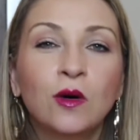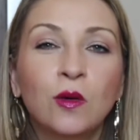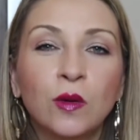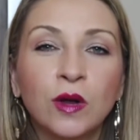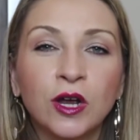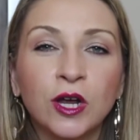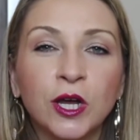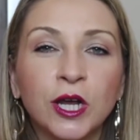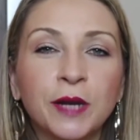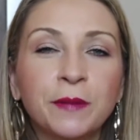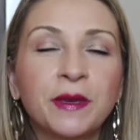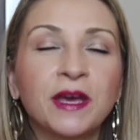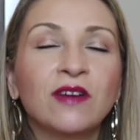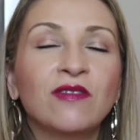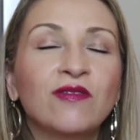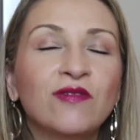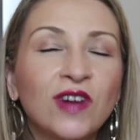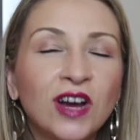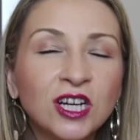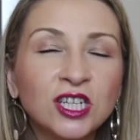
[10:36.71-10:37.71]
We are going to be
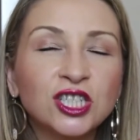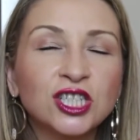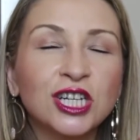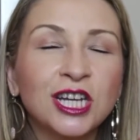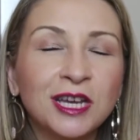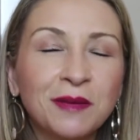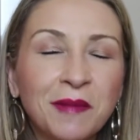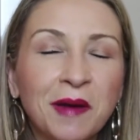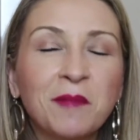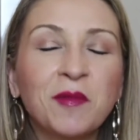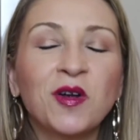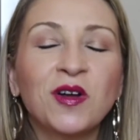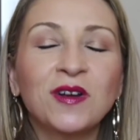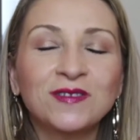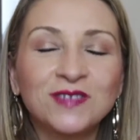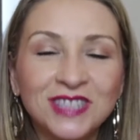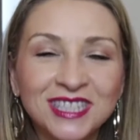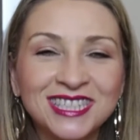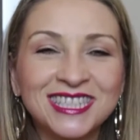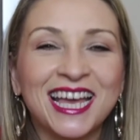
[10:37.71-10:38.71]
a functioning member
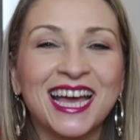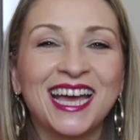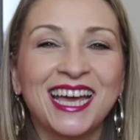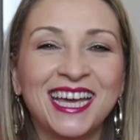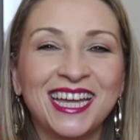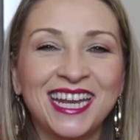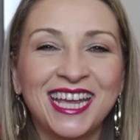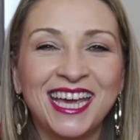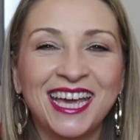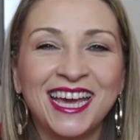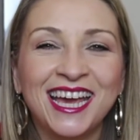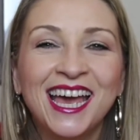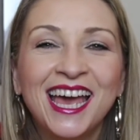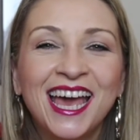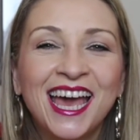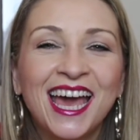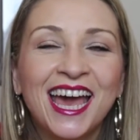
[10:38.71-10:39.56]
of society.